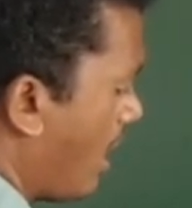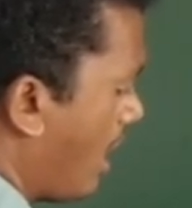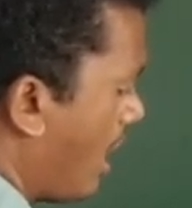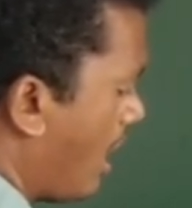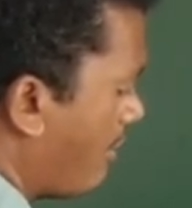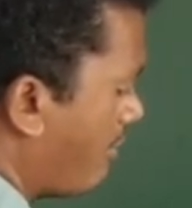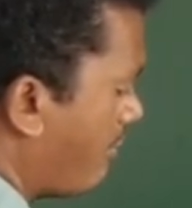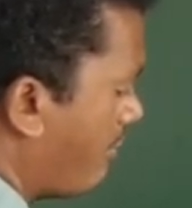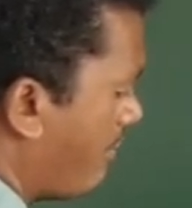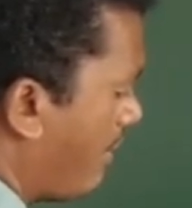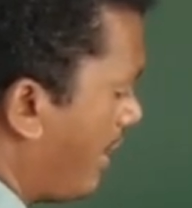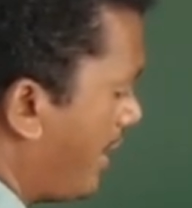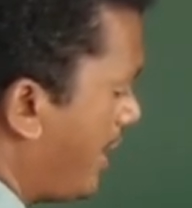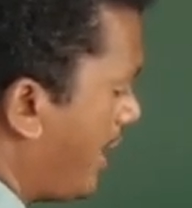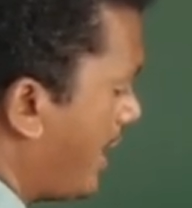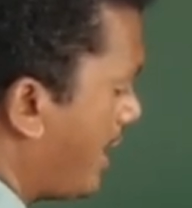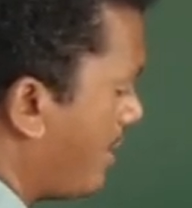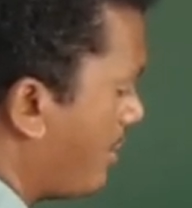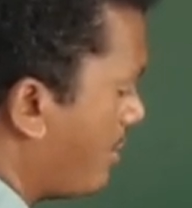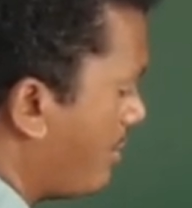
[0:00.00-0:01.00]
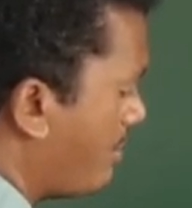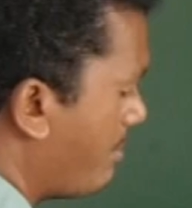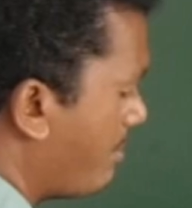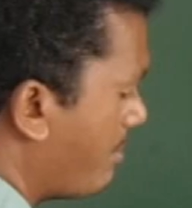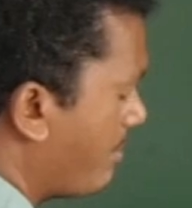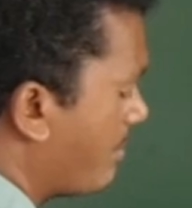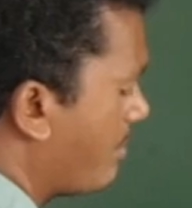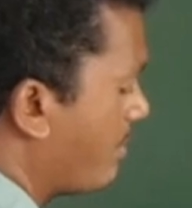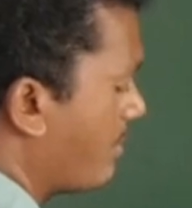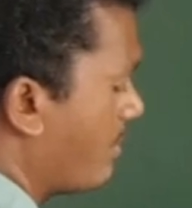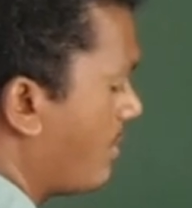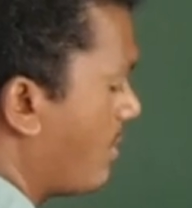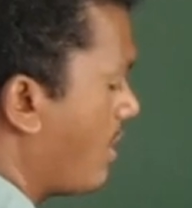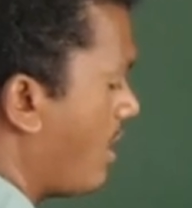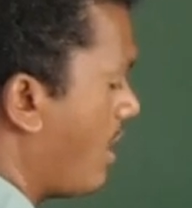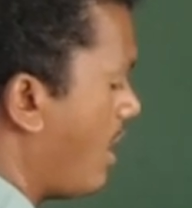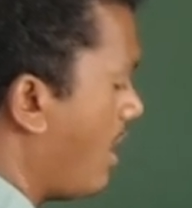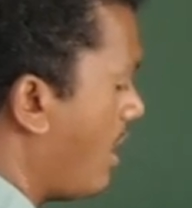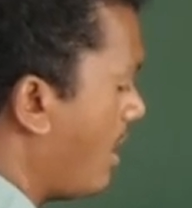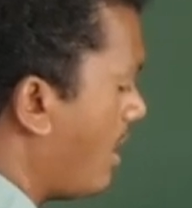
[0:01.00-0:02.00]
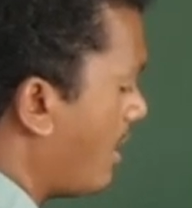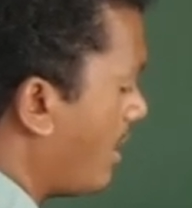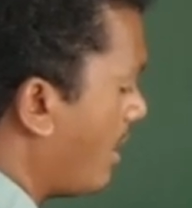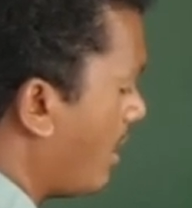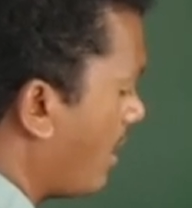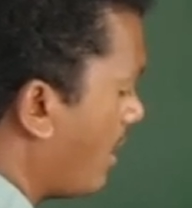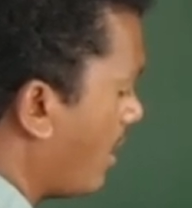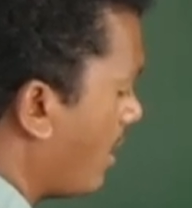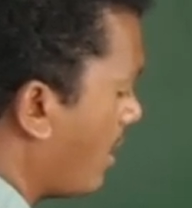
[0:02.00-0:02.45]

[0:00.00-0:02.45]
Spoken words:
of 1A group are